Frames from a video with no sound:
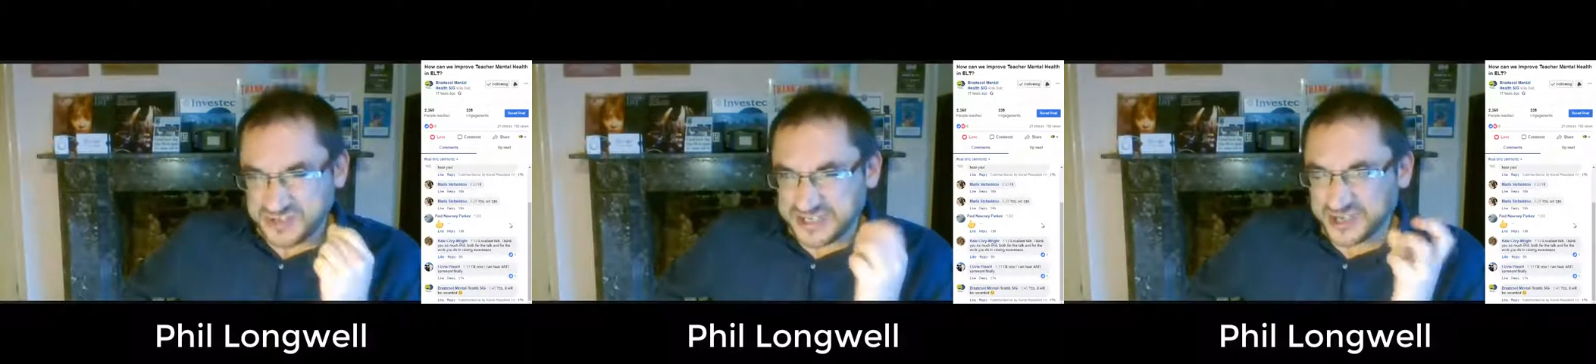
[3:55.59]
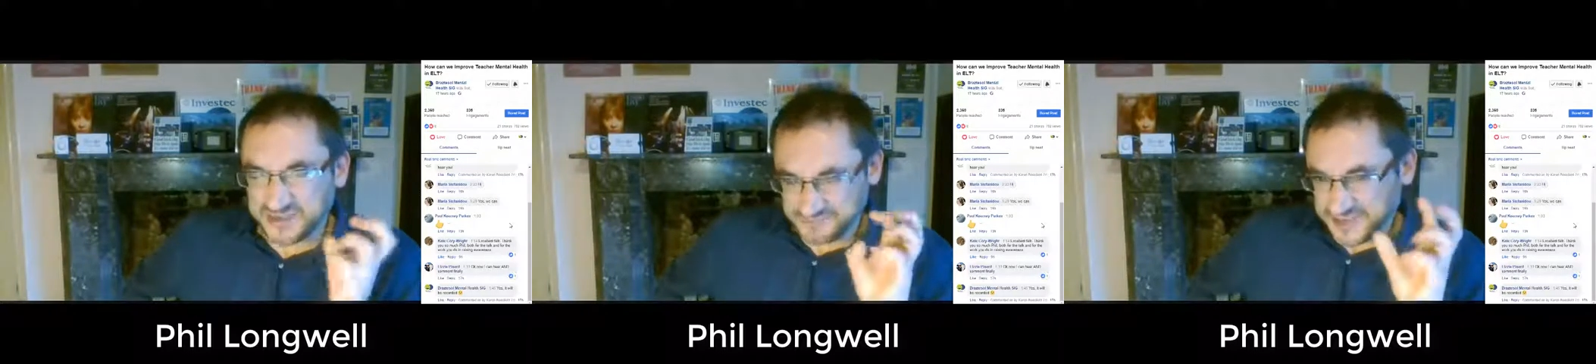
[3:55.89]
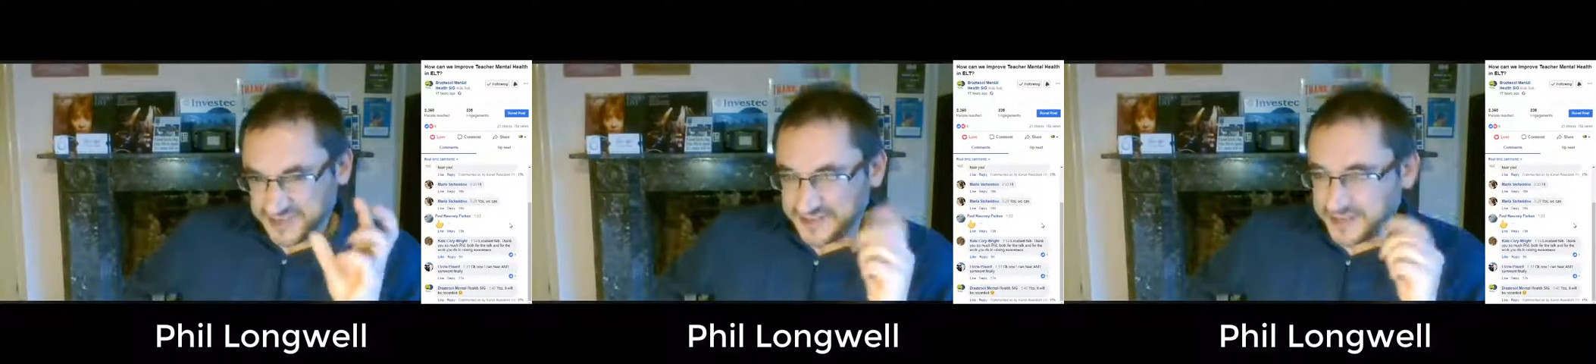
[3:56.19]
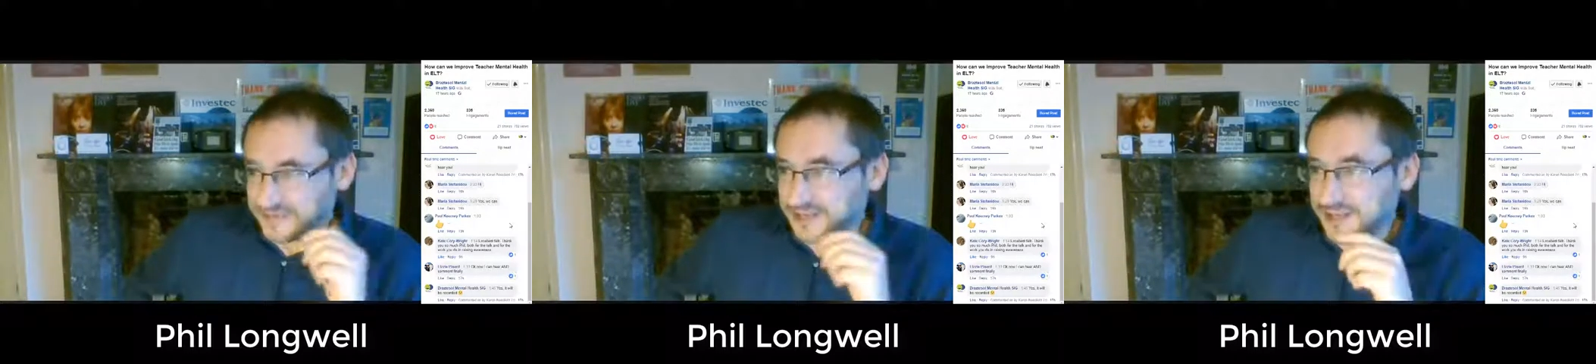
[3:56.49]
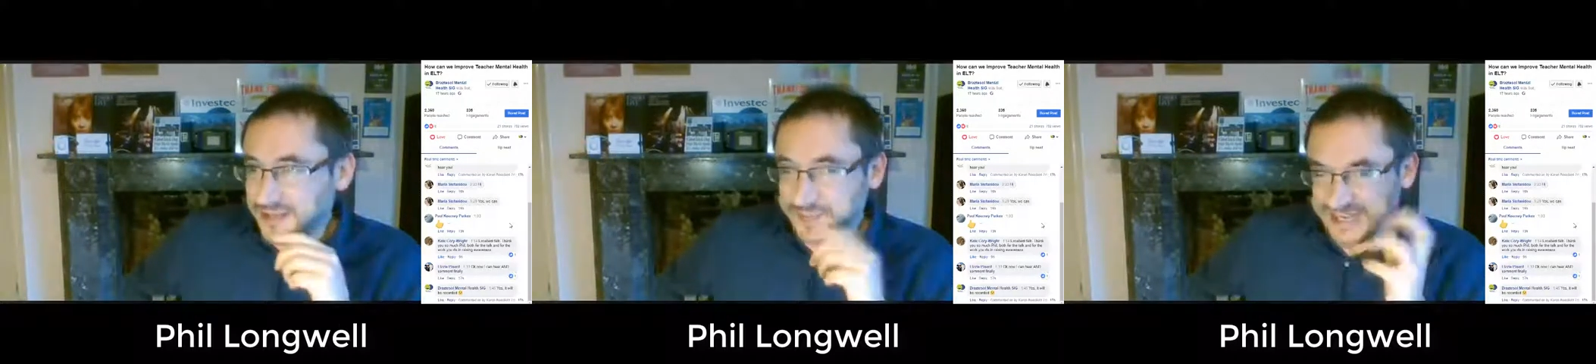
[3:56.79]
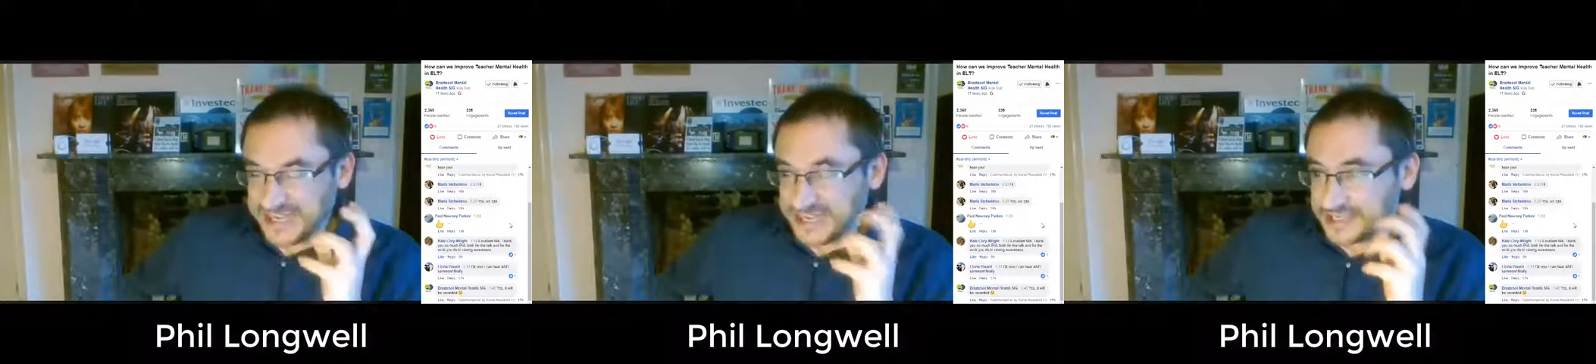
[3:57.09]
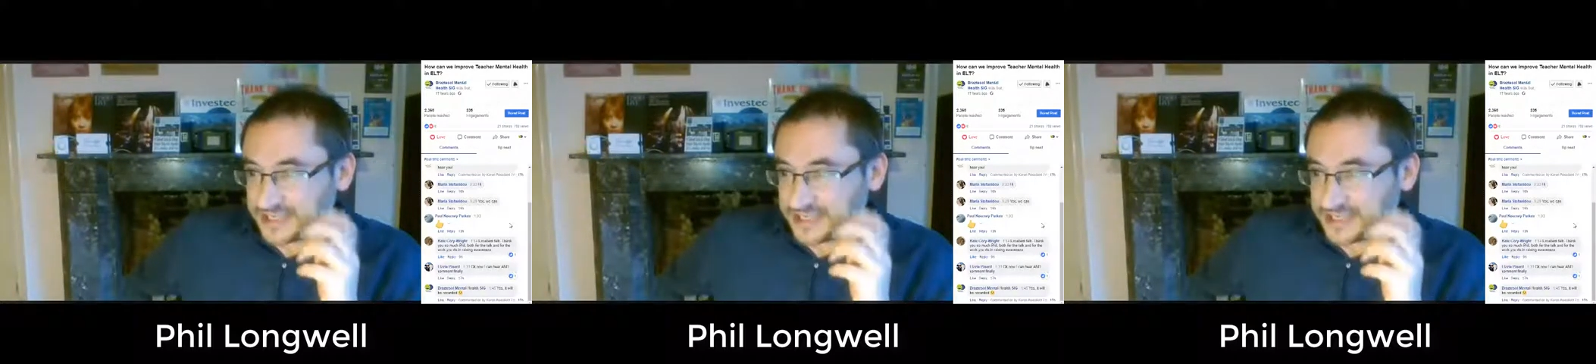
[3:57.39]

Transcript: I don't really think of it like that, but it is